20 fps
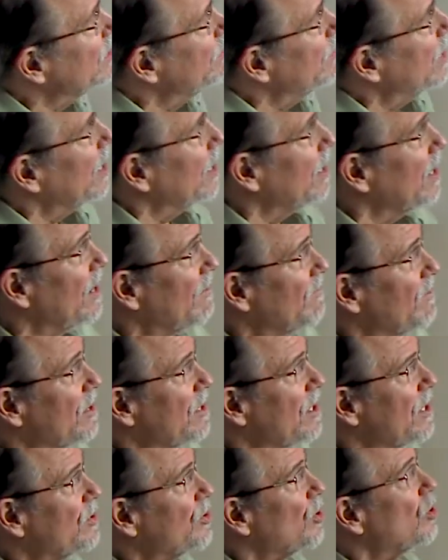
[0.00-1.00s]
them at 11.
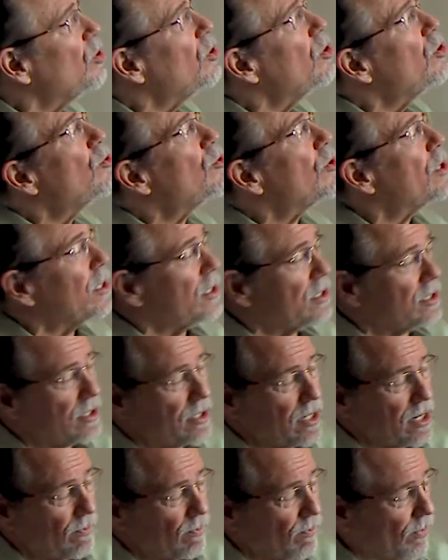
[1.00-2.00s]
These are Lucas
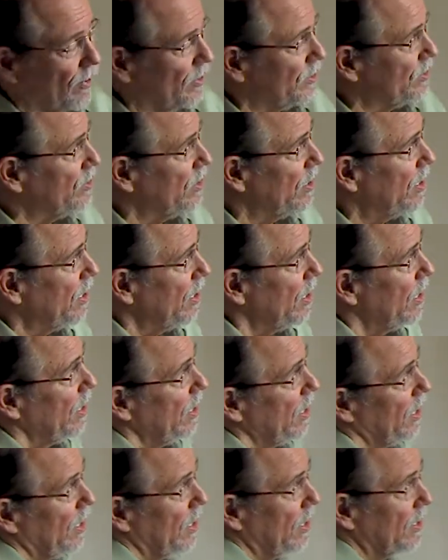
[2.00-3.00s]
numbers.
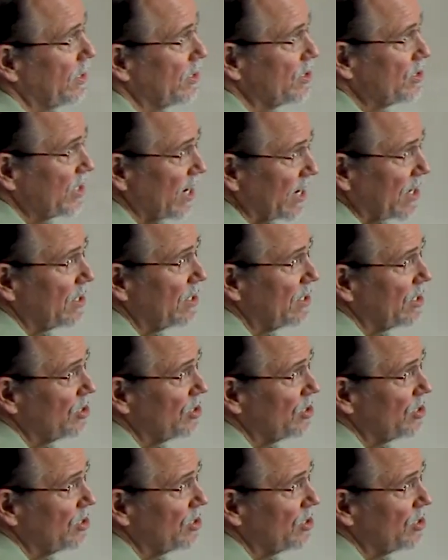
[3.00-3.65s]
In the second